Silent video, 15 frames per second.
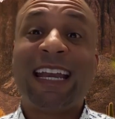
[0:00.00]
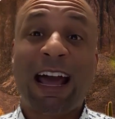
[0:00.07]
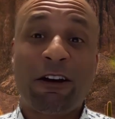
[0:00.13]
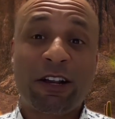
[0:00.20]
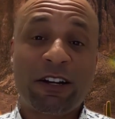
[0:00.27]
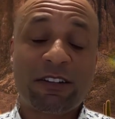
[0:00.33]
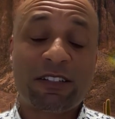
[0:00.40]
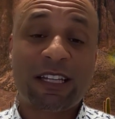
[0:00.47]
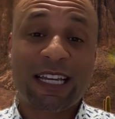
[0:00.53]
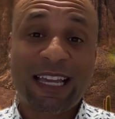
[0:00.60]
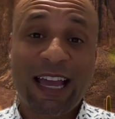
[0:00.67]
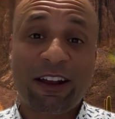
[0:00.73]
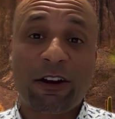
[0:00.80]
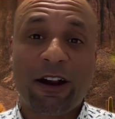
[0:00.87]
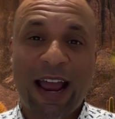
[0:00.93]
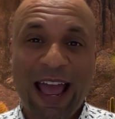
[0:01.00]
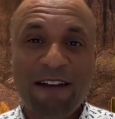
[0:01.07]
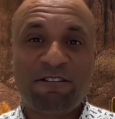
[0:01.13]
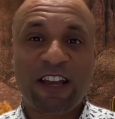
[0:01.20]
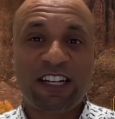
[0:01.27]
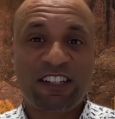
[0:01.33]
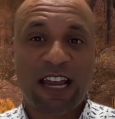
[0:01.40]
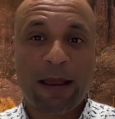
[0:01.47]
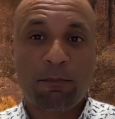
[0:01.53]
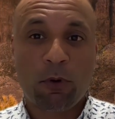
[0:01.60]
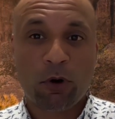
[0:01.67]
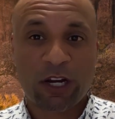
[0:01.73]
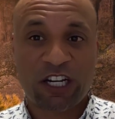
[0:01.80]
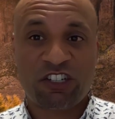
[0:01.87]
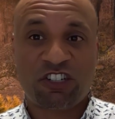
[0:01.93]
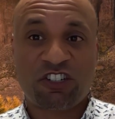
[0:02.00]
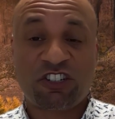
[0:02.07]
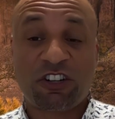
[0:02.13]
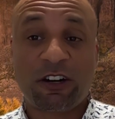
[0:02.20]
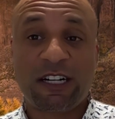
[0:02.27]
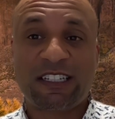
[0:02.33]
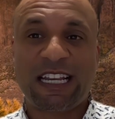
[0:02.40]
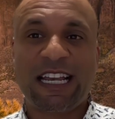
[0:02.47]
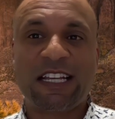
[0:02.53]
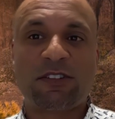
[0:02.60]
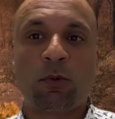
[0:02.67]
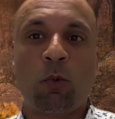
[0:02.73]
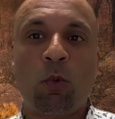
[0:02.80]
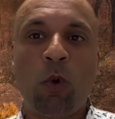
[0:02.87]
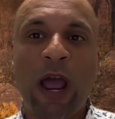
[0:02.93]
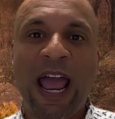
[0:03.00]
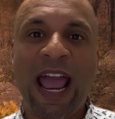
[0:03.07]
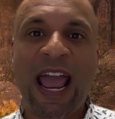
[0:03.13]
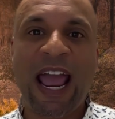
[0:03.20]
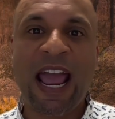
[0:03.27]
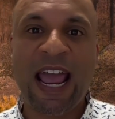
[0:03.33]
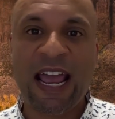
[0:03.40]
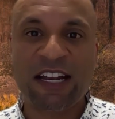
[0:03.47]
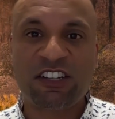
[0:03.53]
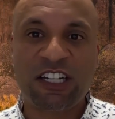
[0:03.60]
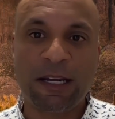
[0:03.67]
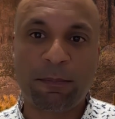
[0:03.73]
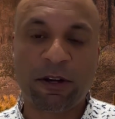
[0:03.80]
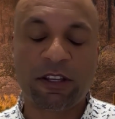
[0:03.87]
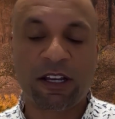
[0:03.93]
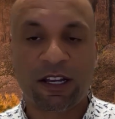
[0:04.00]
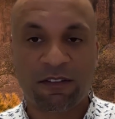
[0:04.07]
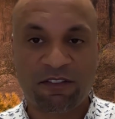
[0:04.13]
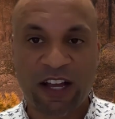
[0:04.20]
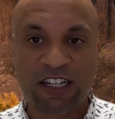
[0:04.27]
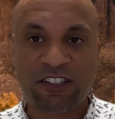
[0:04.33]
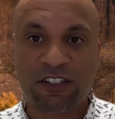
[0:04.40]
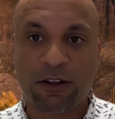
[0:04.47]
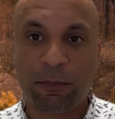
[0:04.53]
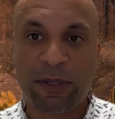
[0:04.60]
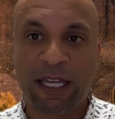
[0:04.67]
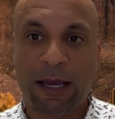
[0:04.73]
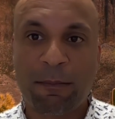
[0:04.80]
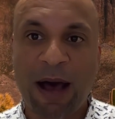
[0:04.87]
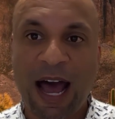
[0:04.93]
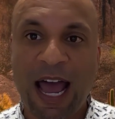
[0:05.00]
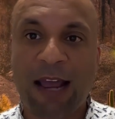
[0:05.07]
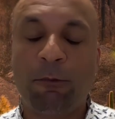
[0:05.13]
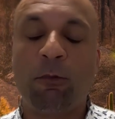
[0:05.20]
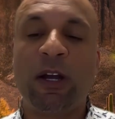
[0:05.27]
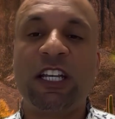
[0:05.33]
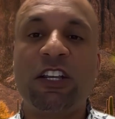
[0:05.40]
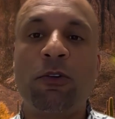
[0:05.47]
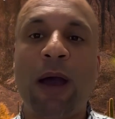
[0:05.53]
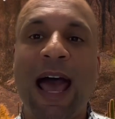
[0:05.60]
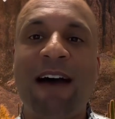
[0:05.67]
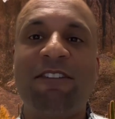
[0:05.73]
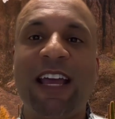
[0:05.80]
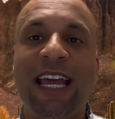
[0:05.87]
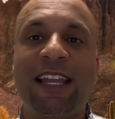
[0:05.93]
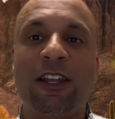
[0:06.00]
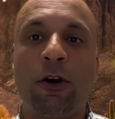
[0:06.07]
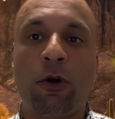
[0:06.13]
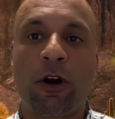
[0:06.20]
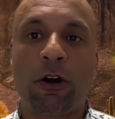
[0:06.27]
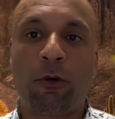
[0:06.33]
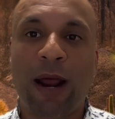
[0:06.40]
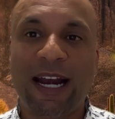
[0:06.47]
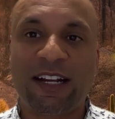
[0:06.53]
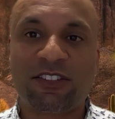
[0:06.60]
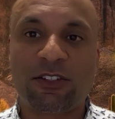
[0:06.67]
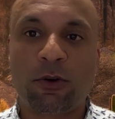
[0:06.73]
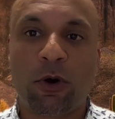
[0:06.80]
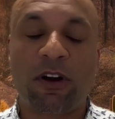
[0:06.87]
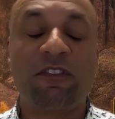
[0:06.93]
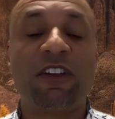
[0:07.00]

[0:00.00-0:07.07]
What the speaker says: Now here's the kicker. FHA mortgage insurance is way cheaper than conventional PMI when you have a lower credit score.